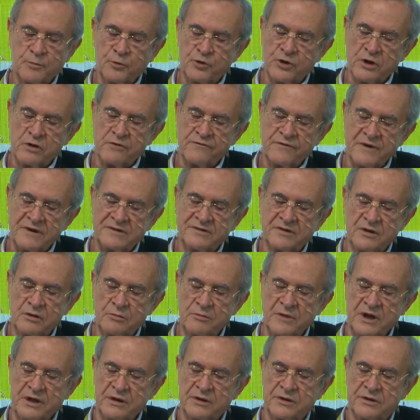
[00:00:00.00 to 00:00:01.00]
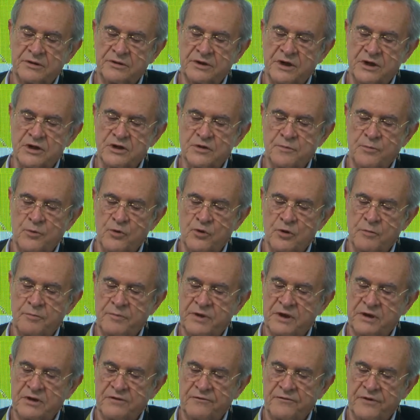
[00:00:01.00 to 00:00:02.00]
commissioned for the agriculture
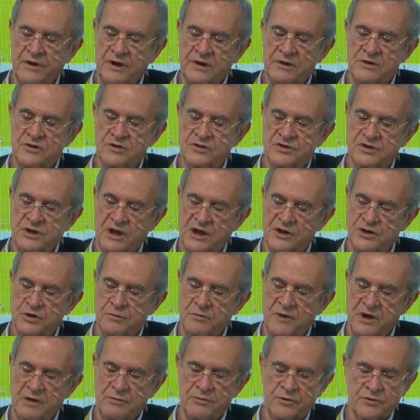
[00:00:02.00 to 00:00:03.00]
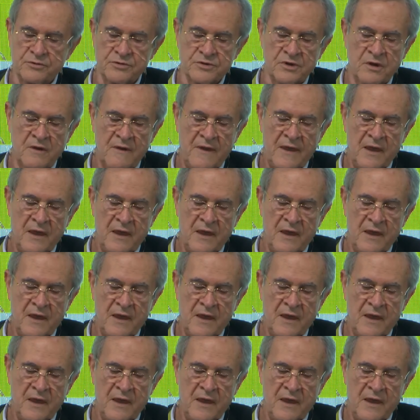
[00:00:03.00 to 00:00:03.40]
Portuguese, for the Portuguese agriculture